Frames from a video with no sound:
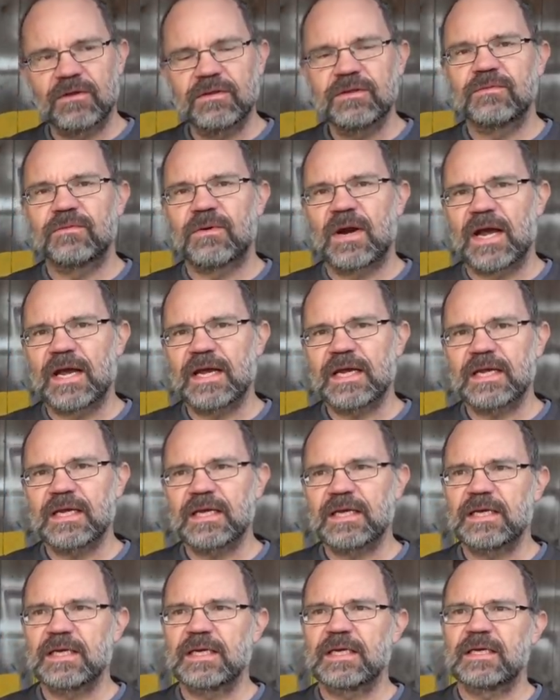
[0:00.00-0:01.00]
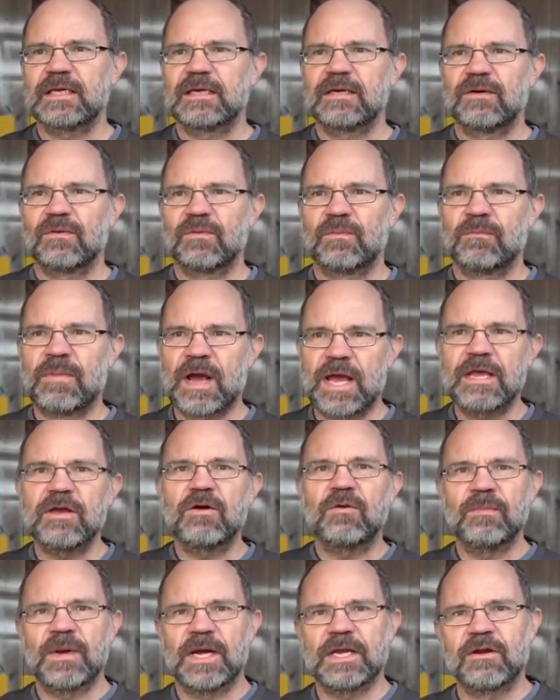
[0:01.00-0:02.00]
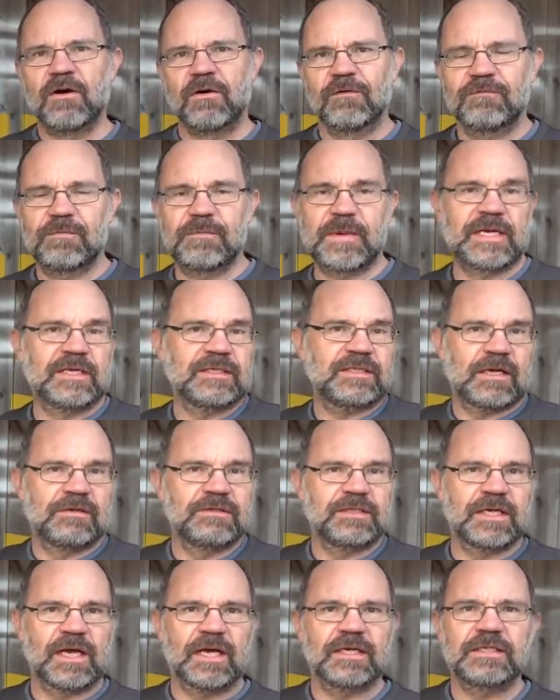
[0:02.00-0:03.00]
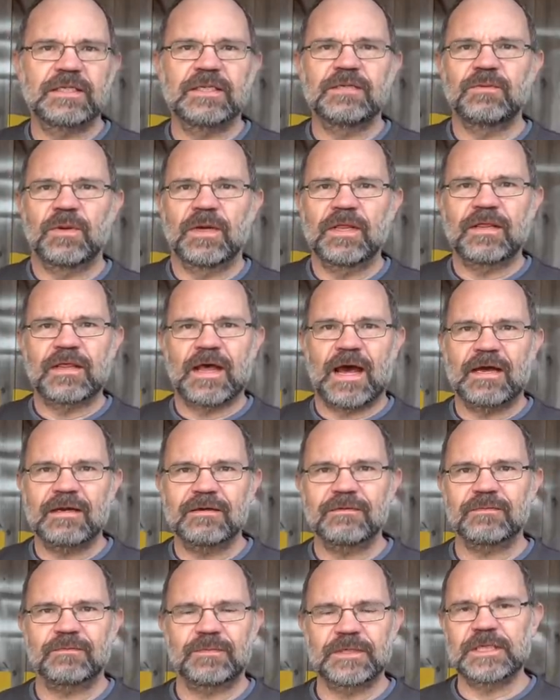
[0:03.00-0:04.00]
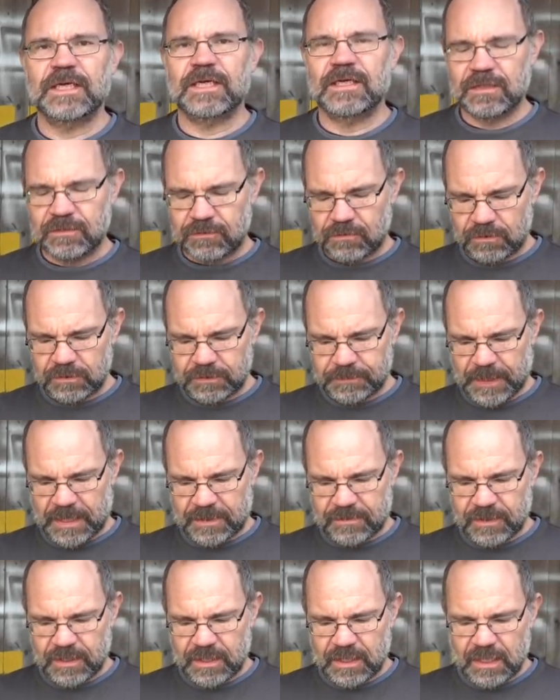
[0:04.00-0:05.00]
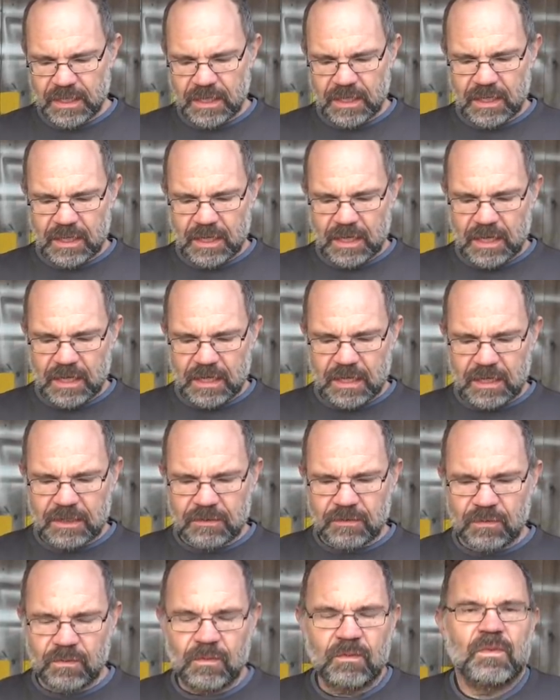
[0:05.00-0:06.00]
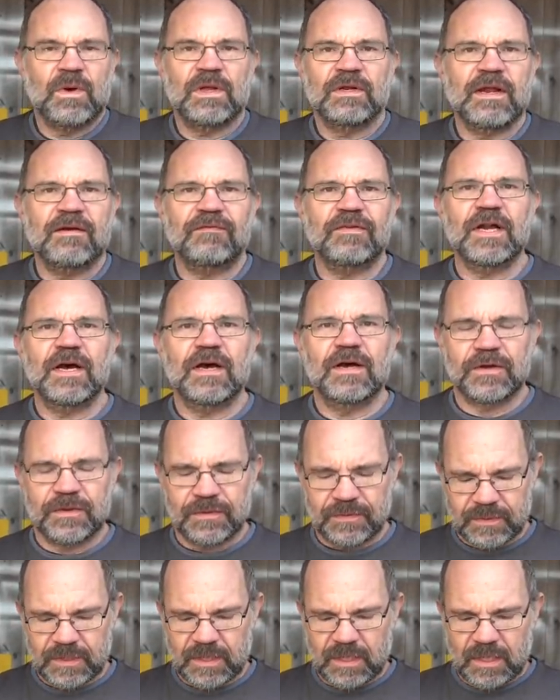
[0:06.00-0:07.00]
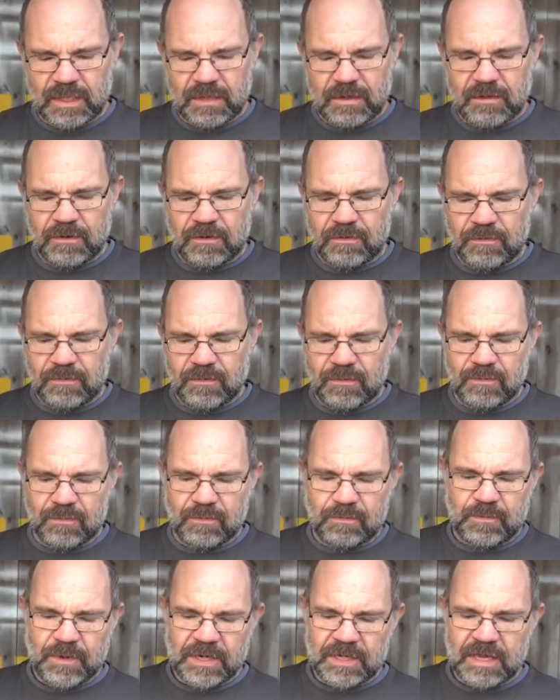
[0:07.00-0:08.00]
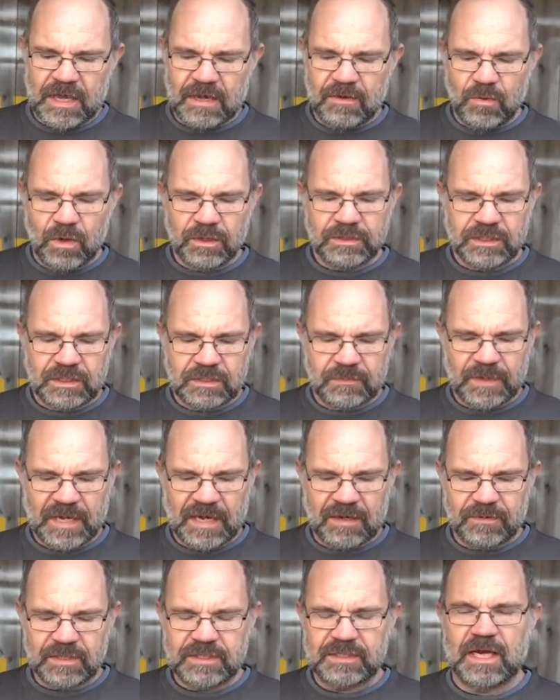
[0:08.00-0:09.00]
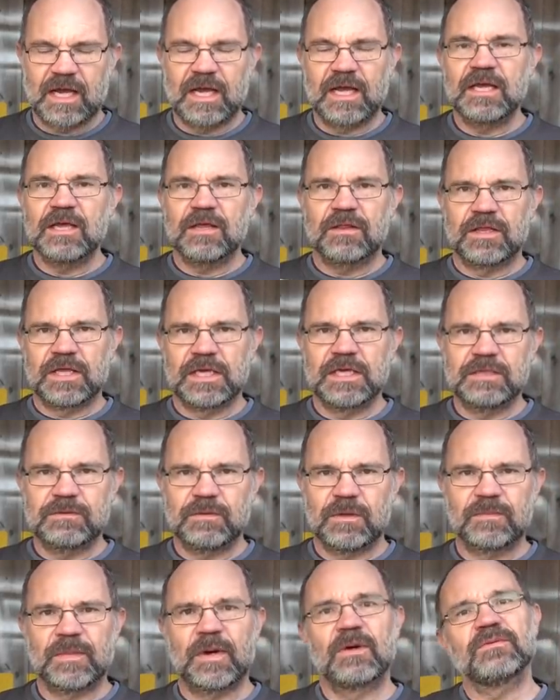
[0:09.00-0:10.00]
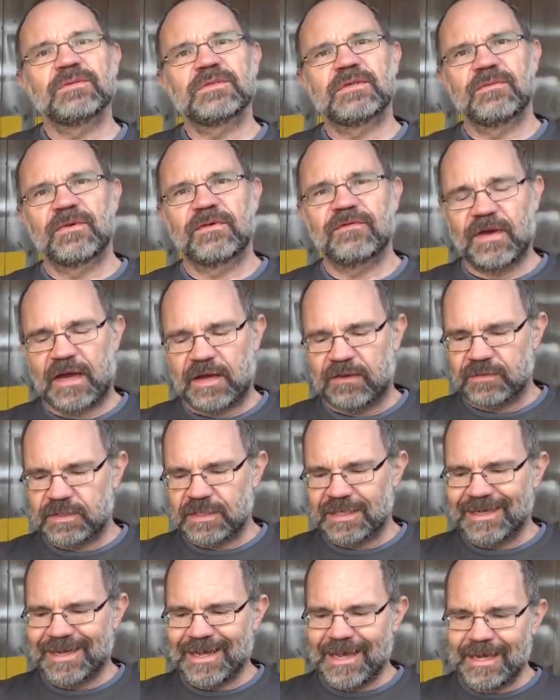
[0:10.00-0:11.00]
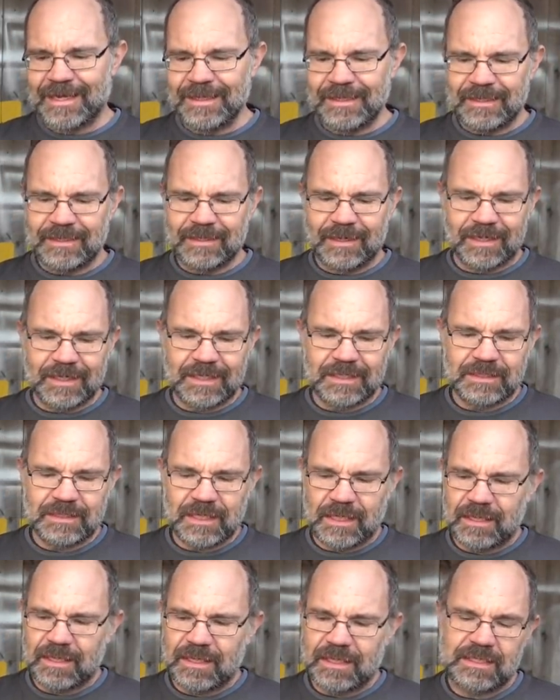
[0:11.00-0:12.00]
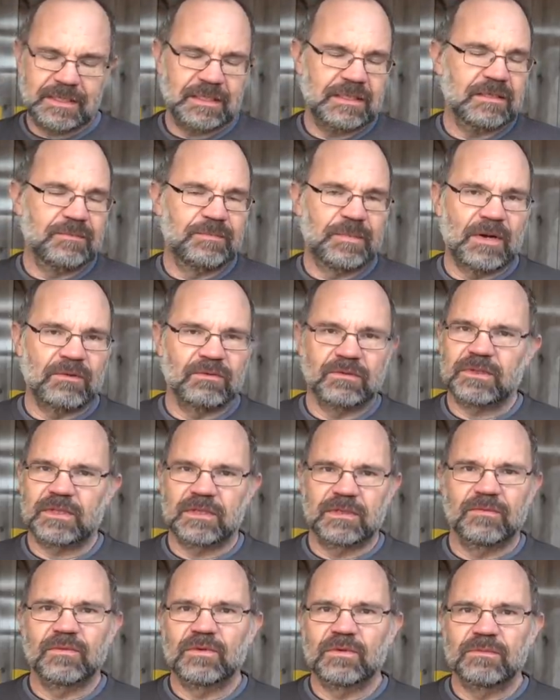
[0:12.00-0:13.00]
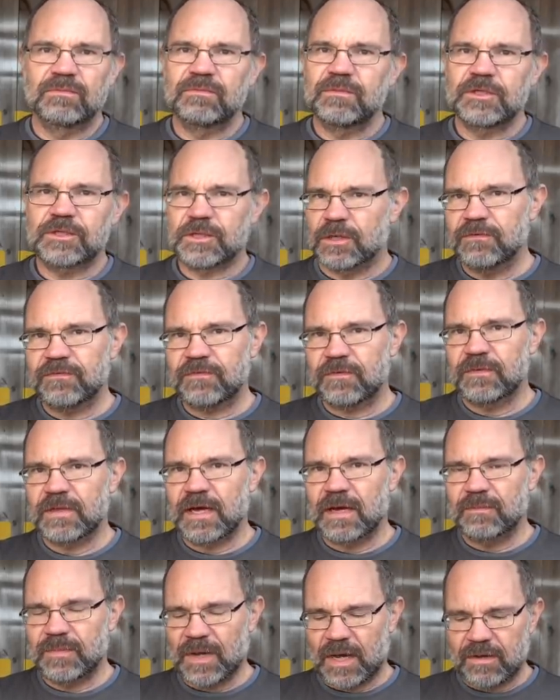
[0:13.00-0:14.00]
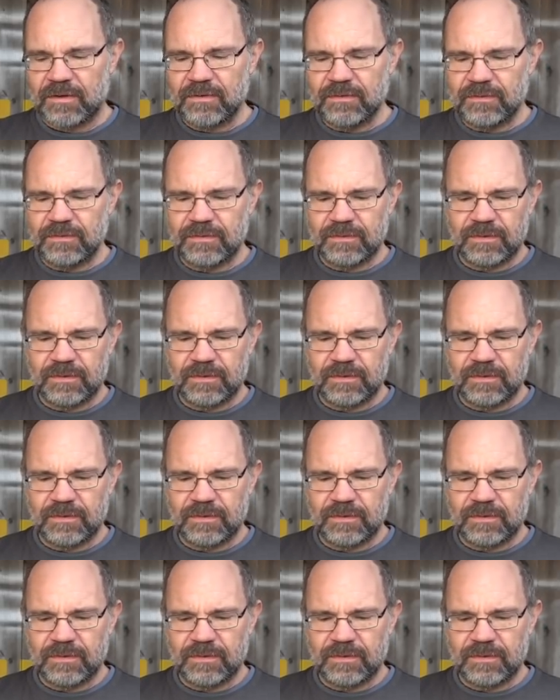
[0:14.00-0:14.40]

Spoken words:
on the wreck may or may not have been associated with that particular crossbow. We'll never know. But they wanted to be able to say, these were the bolts that we found. Again, I can say that this is a bolt that will shoot from that bow,